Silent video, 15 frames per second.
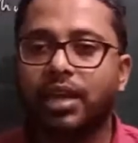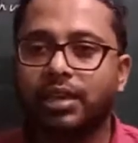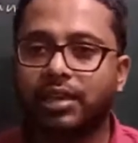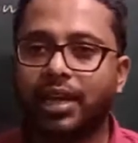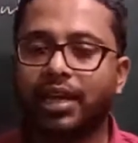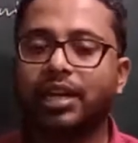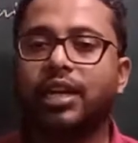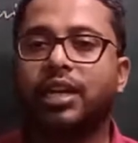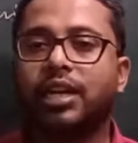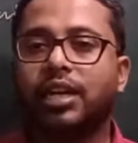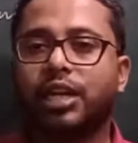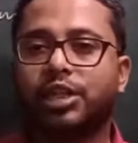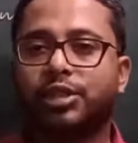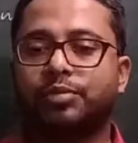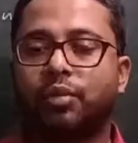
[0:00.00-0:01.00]
then
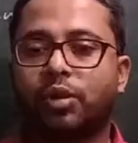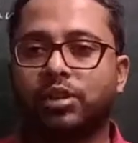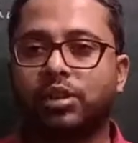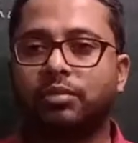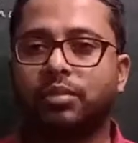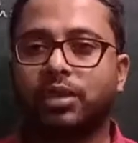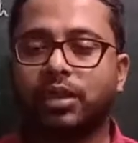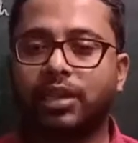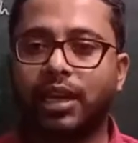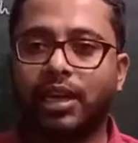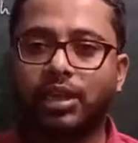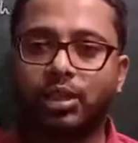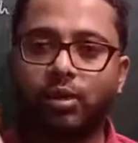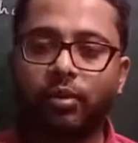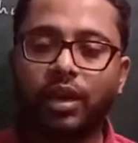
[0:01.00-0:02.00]
it's possible that
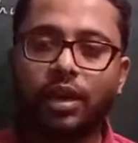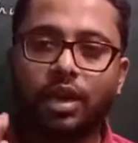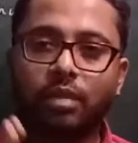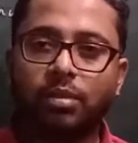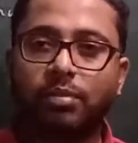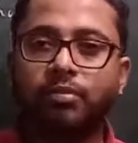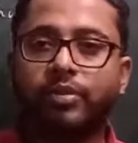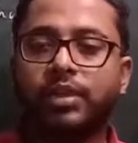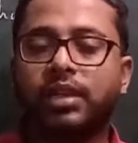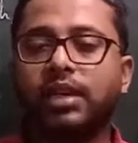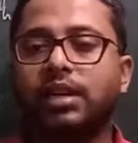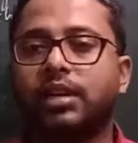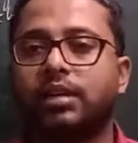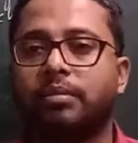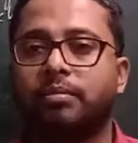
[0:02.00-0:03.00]
you will come up with
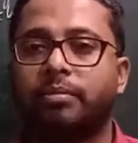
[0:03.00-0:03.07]
the